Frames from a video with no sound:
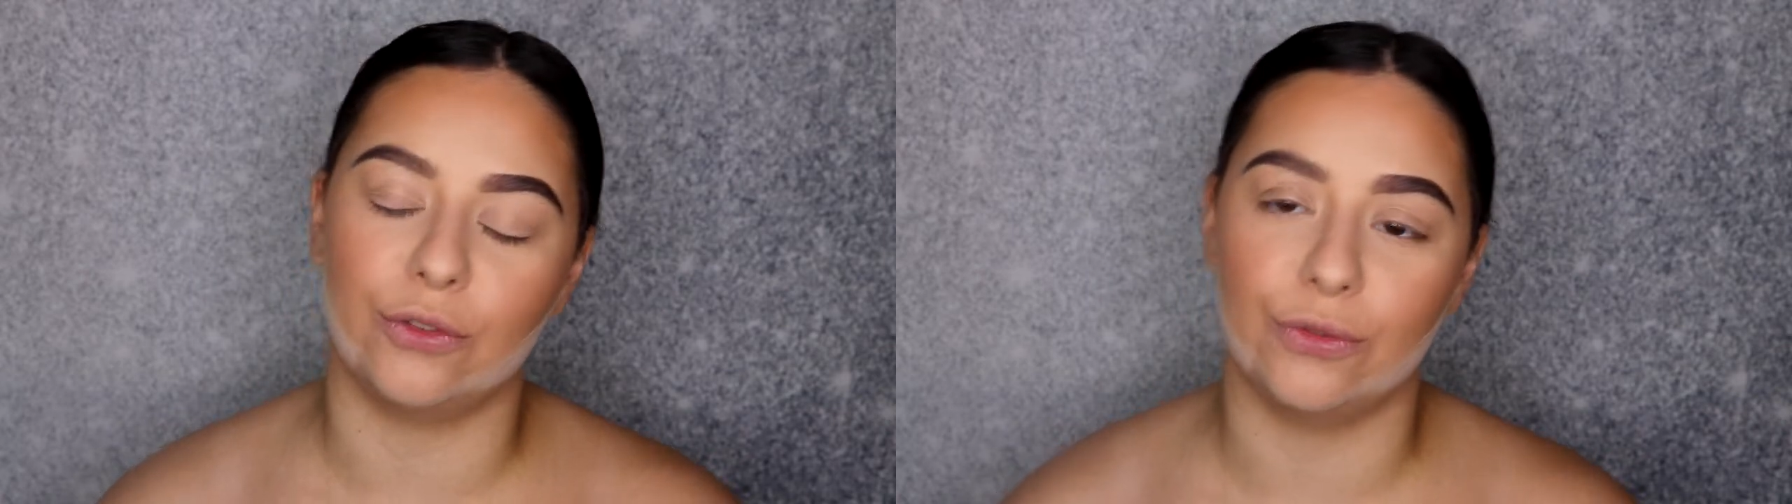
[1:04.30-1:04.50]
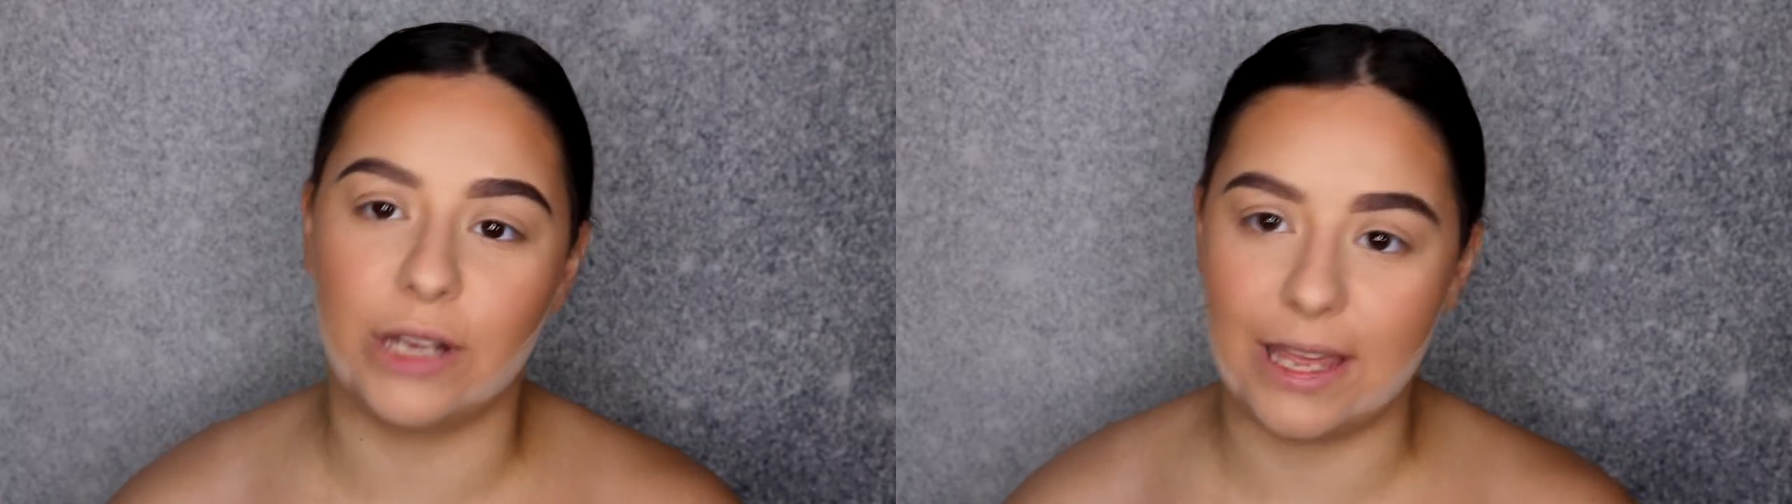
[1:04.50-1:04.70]

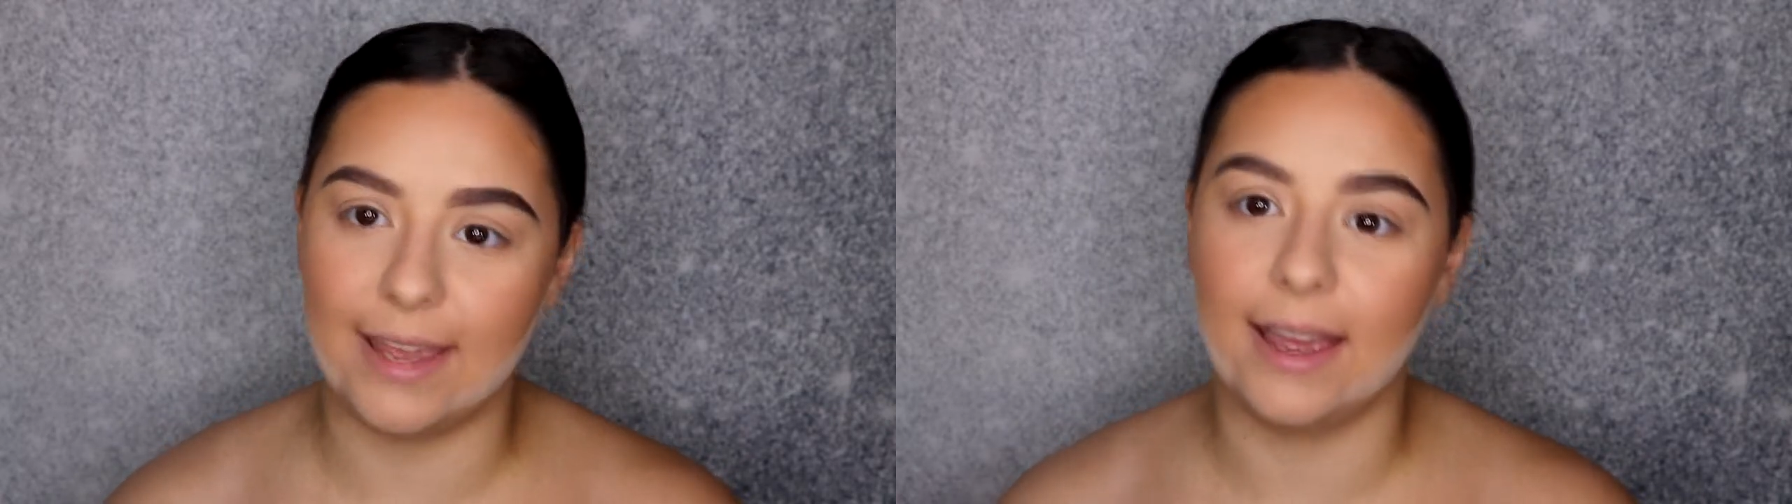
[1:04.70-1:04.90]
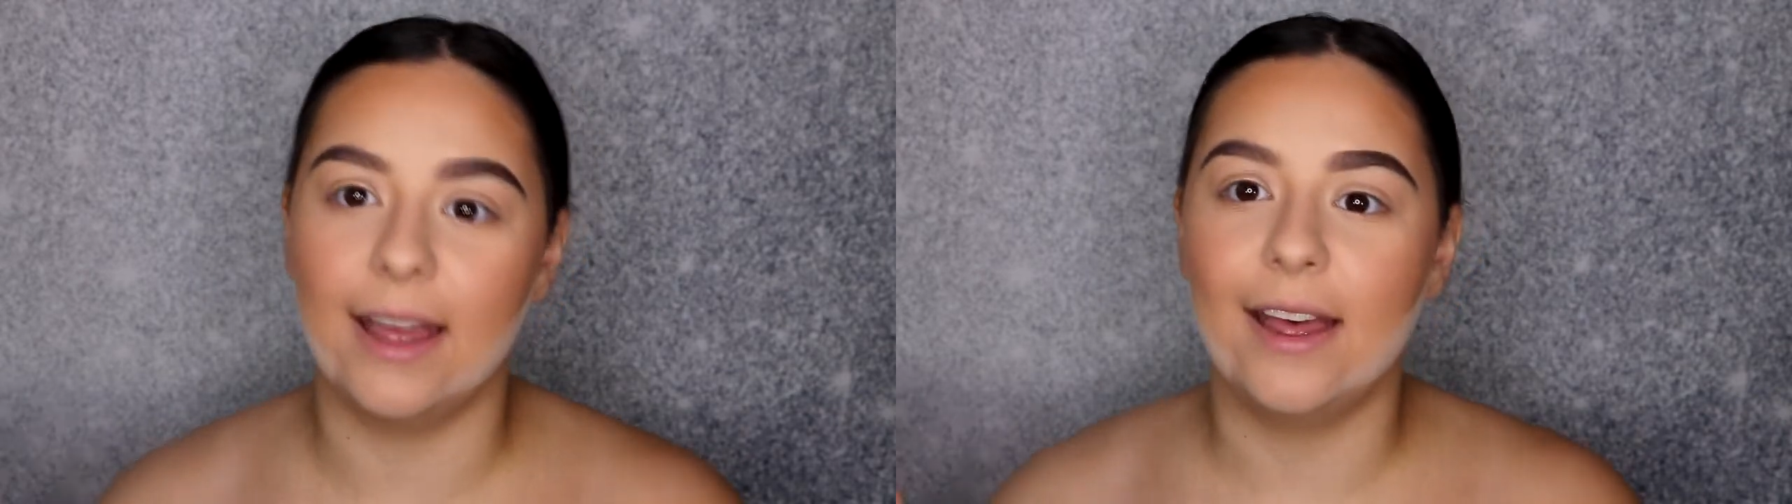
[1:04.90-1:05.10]

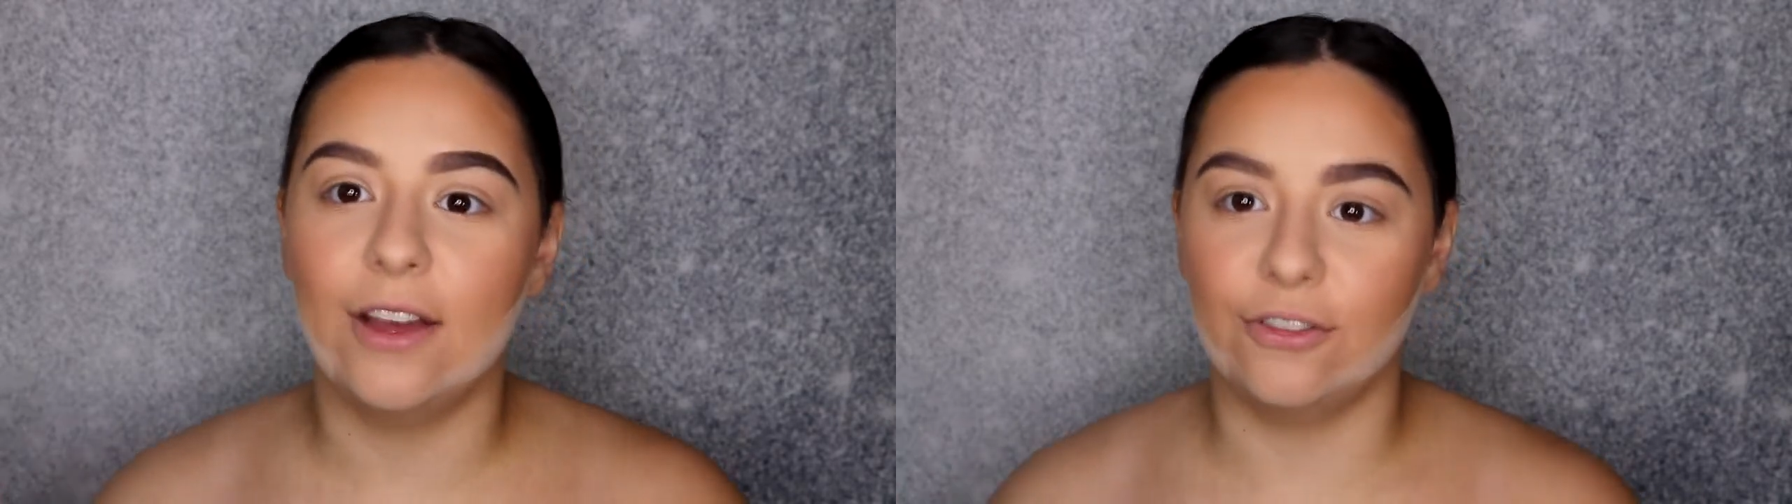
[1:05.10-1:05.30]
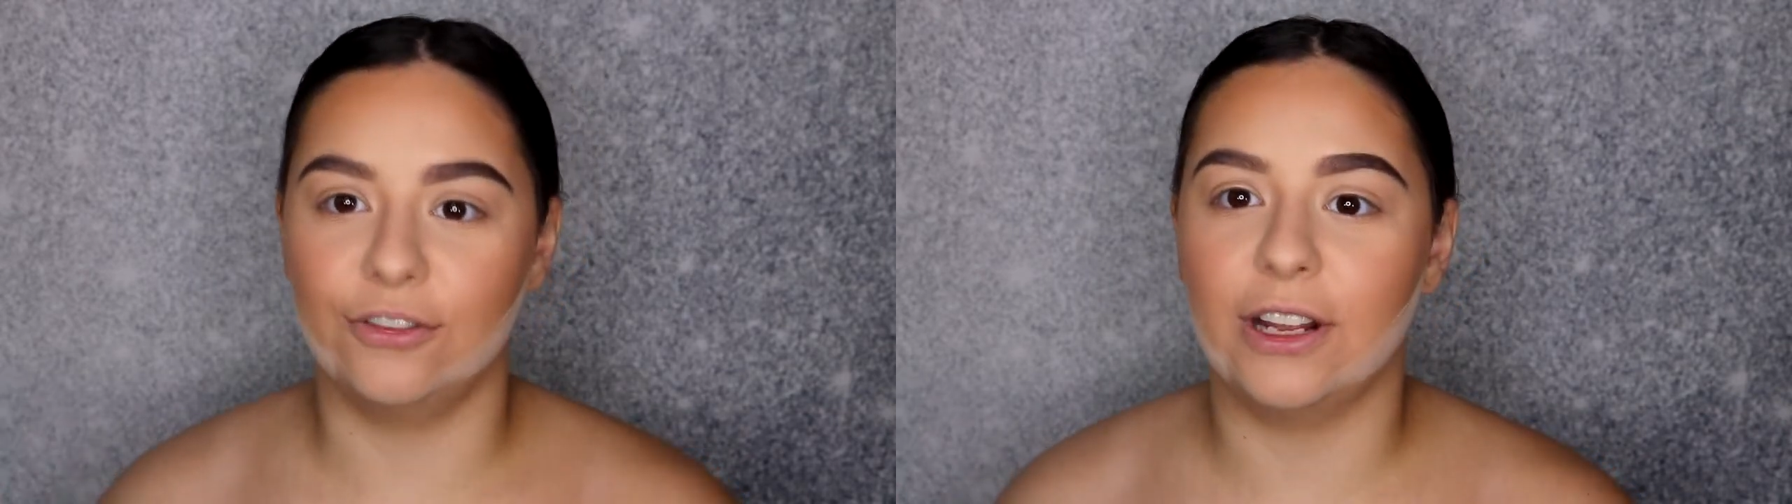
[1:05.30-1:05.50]
three
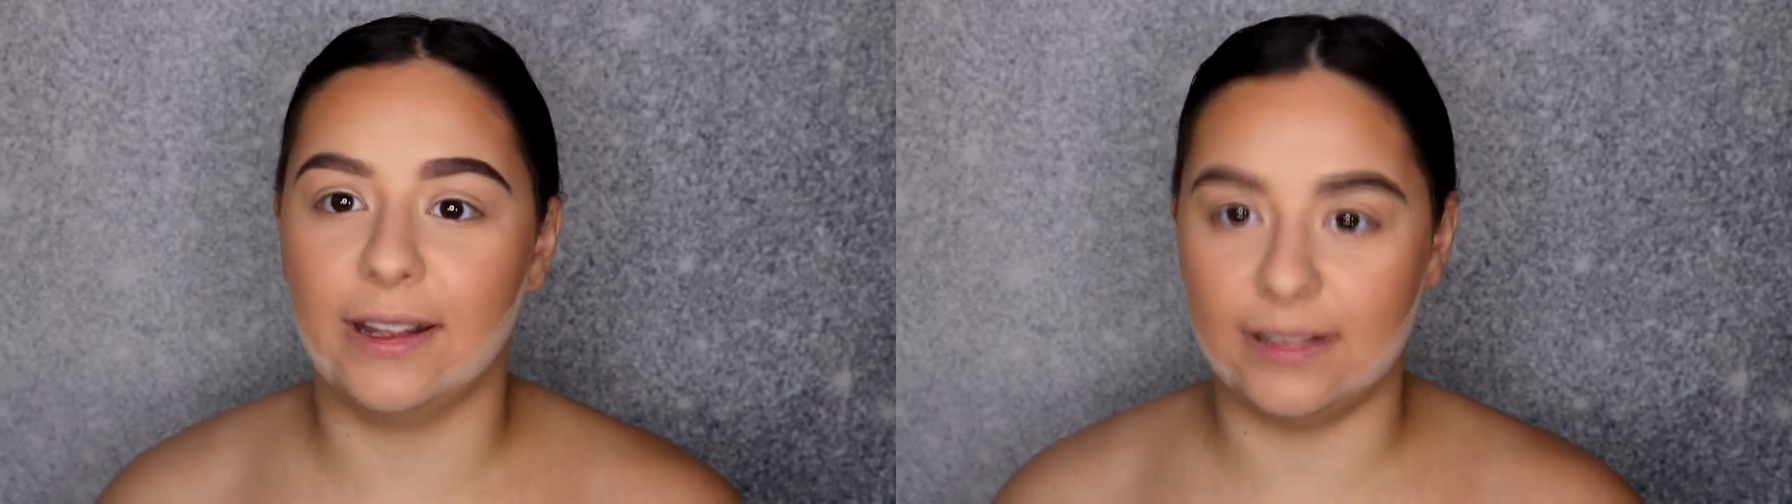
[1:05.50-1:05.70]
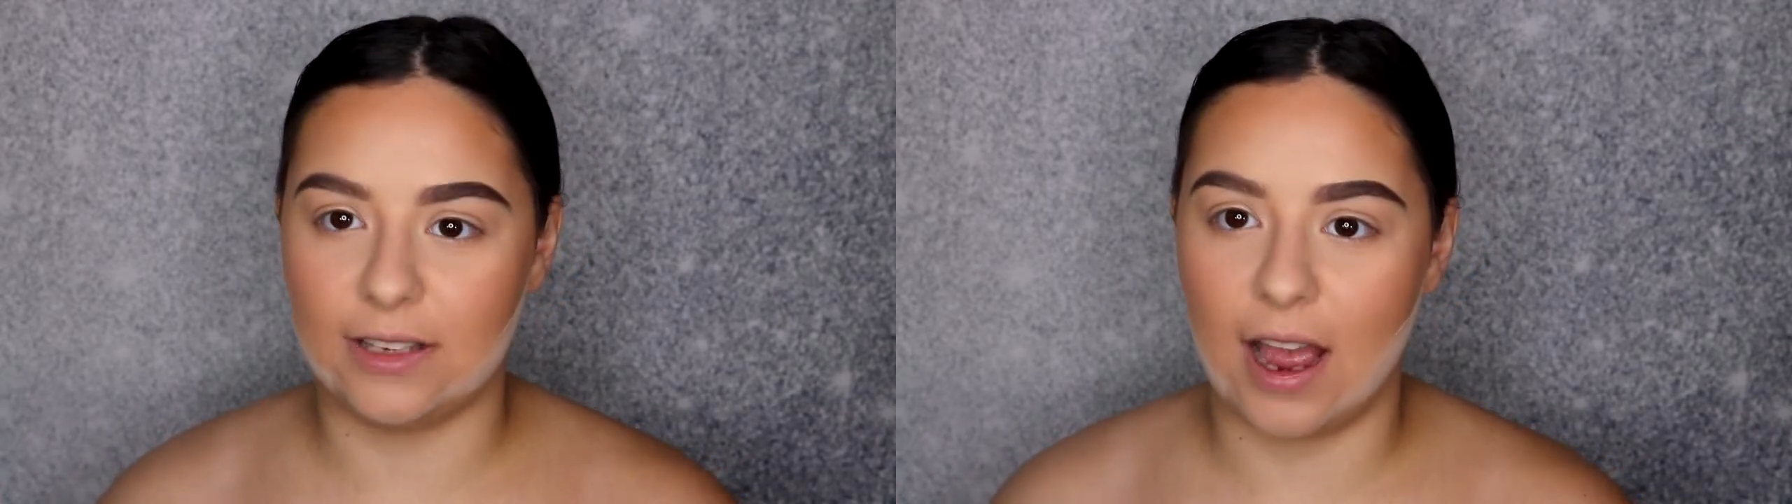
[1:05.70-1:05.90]
freaking